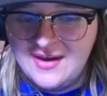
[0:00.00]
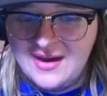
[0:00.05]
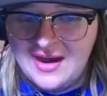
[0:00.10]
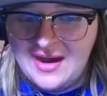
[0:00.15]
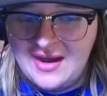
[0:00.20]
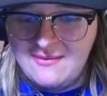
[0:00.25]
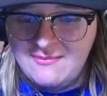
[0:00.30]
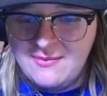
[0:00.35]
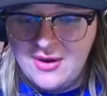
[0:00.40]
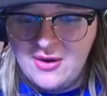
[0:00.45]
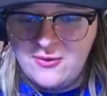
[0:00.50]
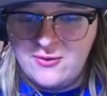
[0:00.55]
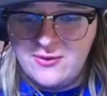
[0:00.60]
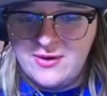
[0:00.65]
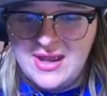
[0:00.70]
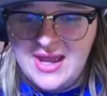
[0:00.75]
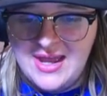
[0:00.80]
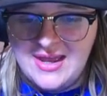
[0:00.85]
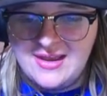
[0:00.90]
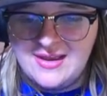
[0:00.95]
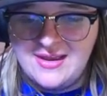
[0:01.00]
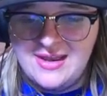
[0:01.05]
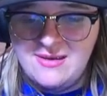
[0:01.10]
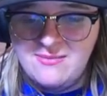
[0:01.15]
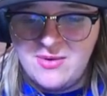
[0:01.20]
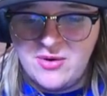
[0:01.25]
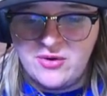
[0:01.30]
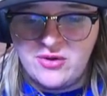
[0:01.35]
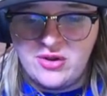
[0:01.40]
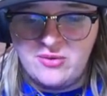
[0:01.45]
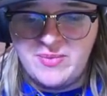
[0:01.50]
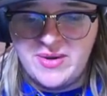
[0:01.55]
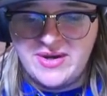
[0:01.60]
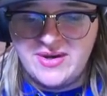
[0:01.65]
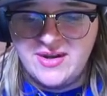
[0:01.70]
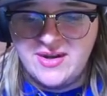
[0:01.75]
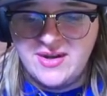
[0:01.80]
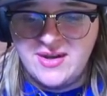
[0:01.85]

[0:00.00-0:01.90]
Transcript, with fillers: Oh, hey, Hemoglobin.